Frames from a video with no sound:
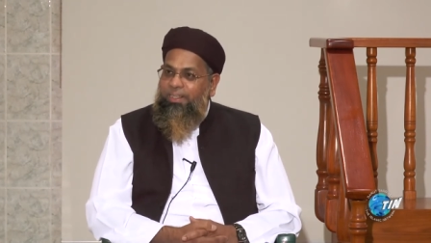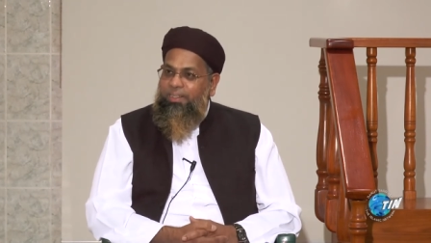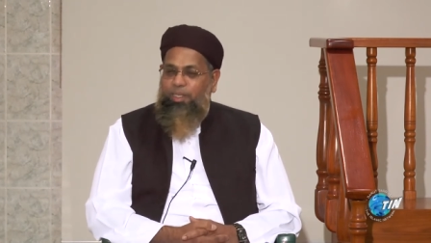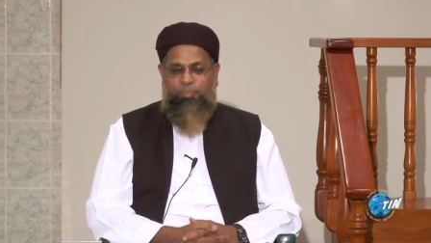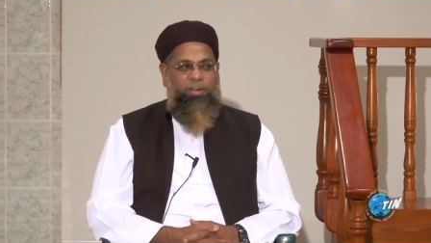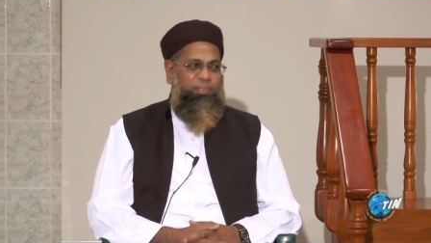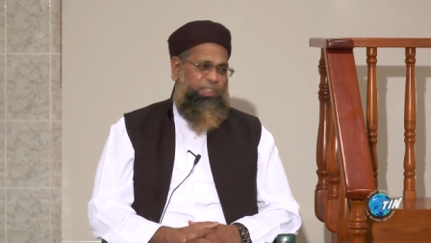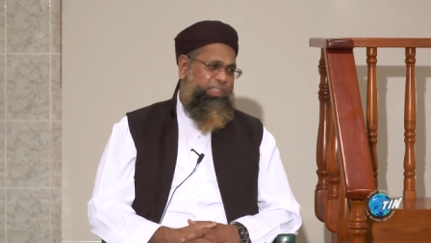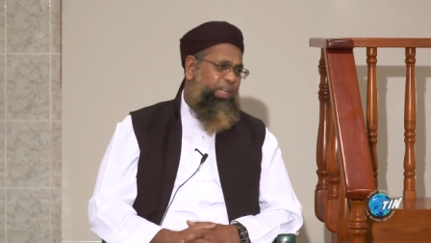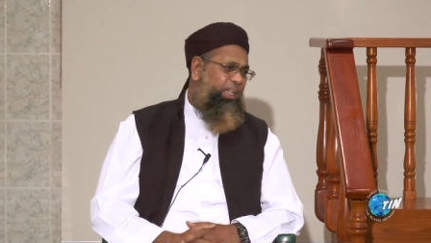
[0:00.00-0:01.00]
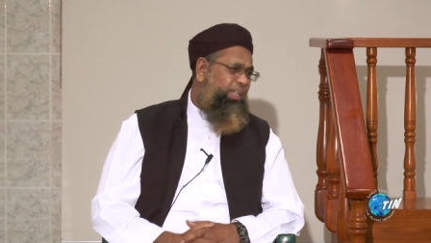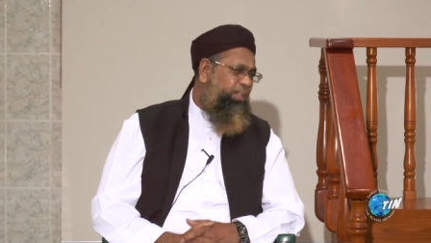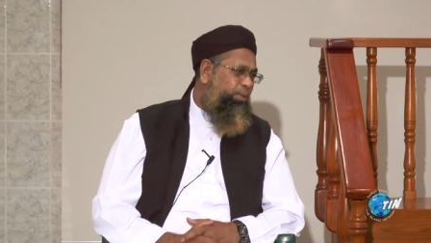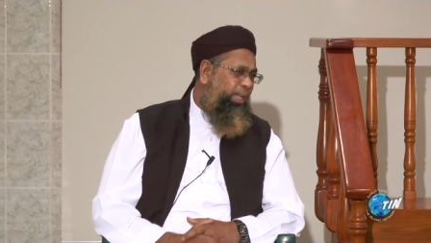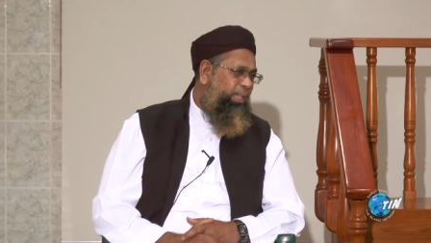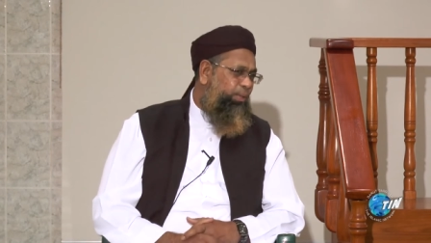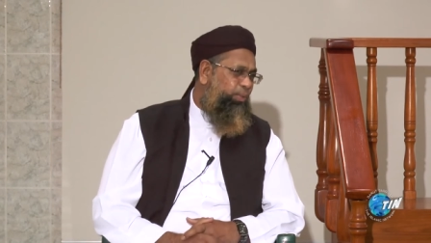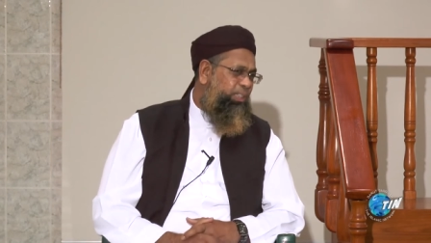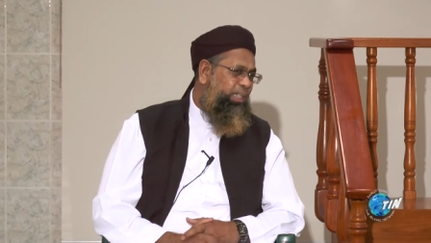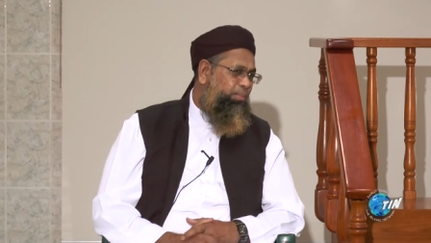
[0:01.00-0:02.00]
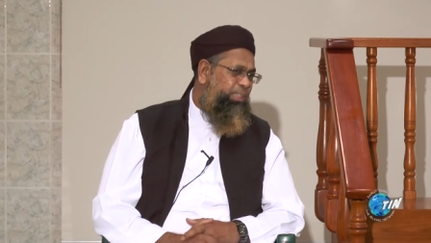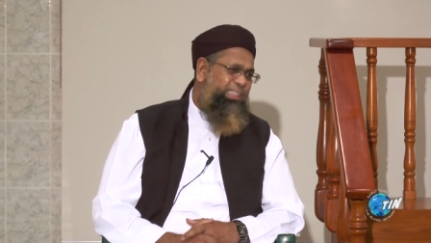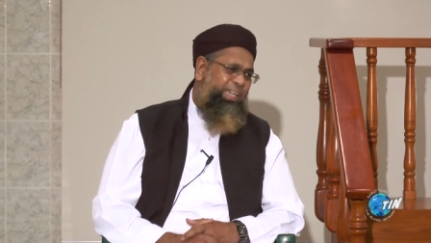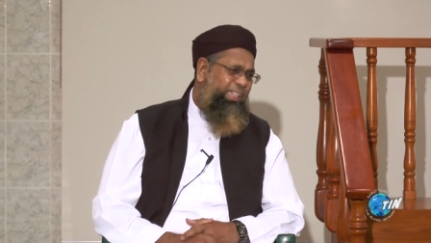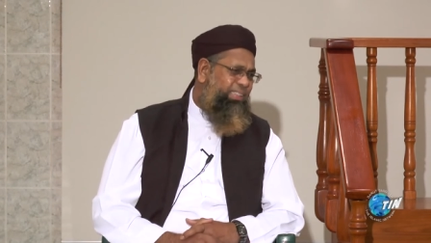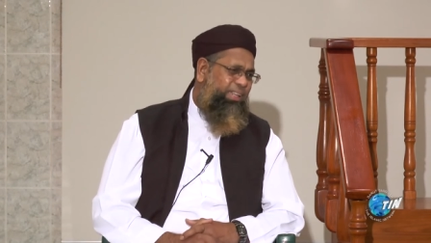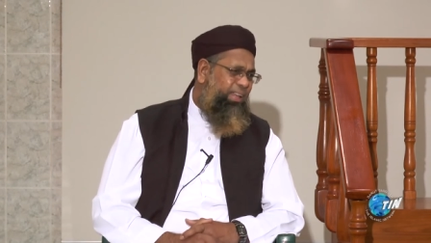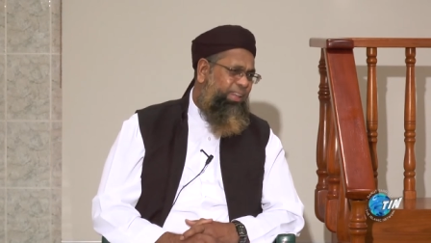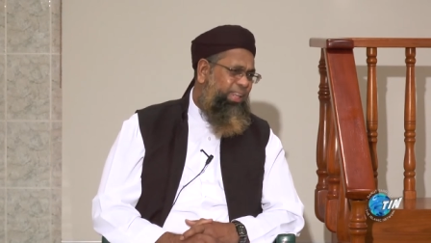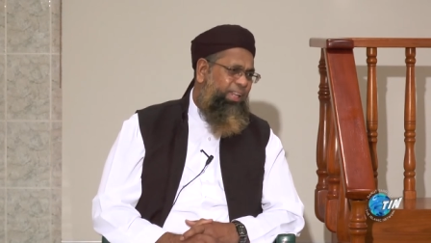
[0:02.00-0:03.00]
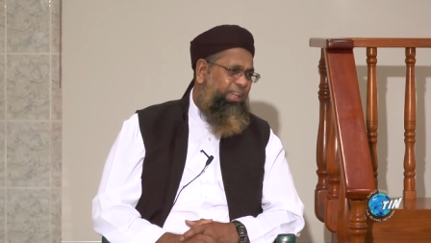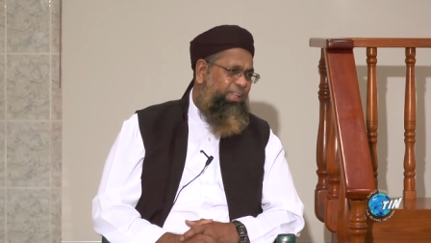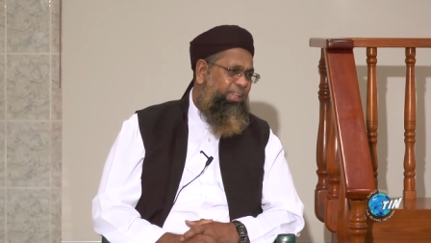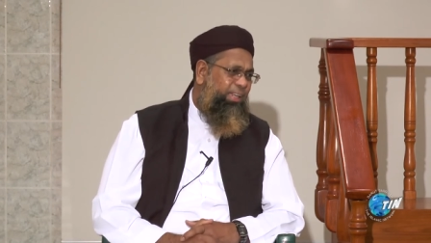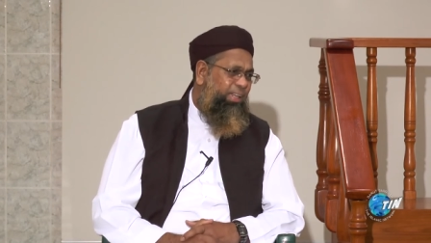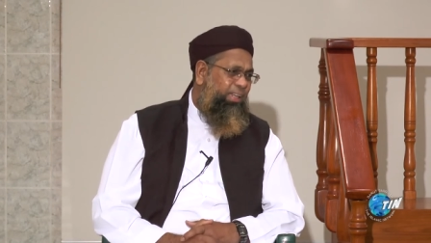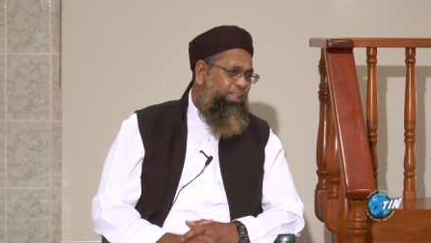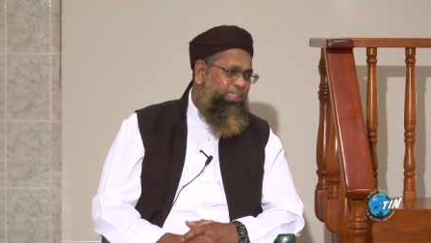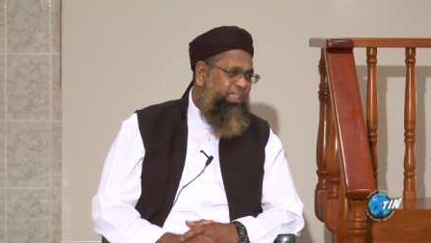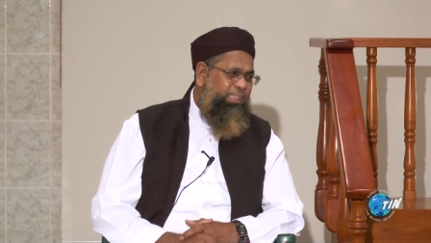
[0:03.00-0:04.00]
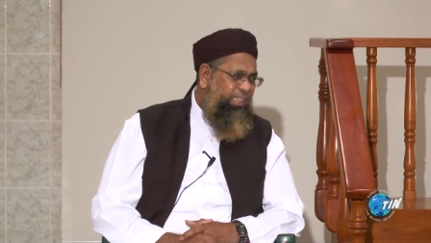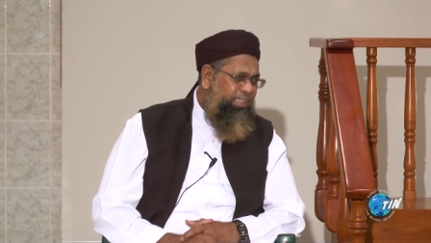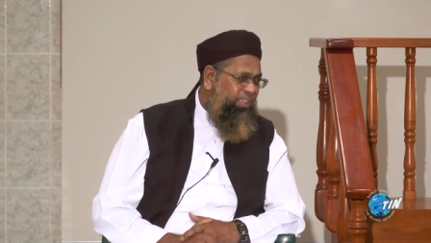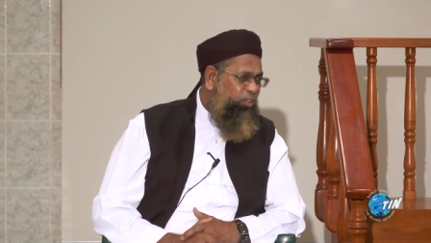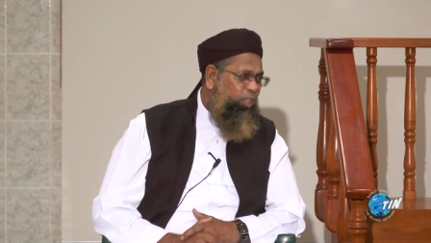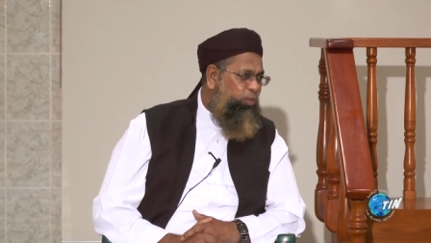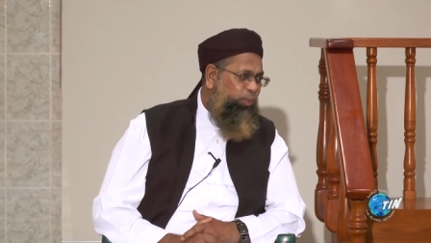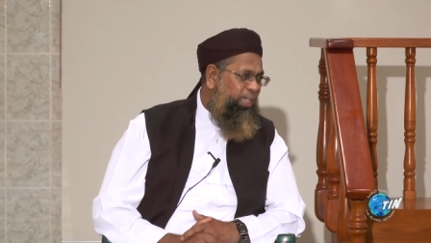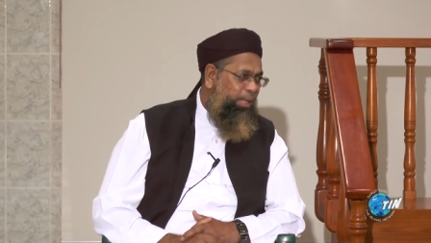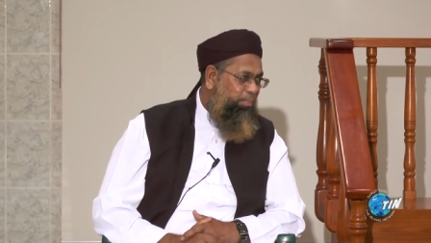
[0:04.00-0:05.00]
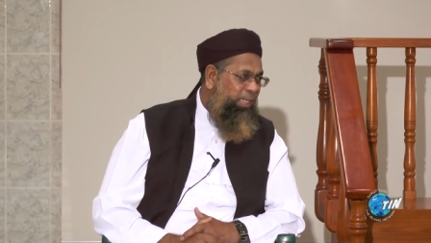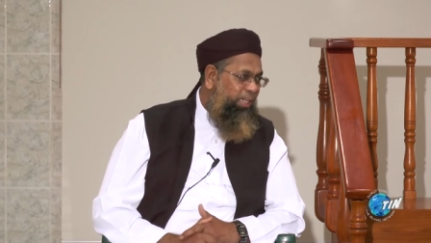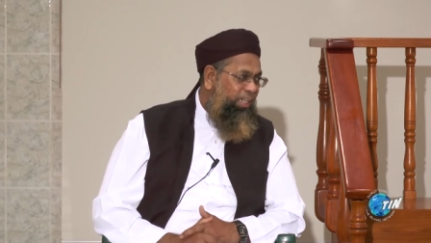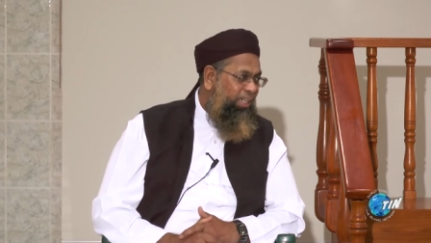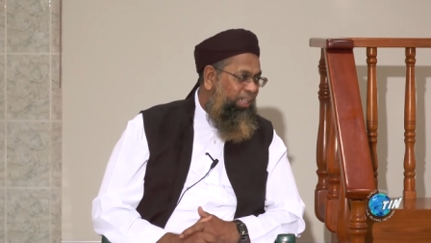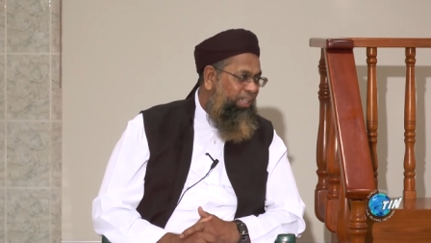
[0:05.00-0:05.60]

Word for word: The Prophet sallallahu alaihi wasallam says, "Laysa kadhalik." He says, "This is not what I mean.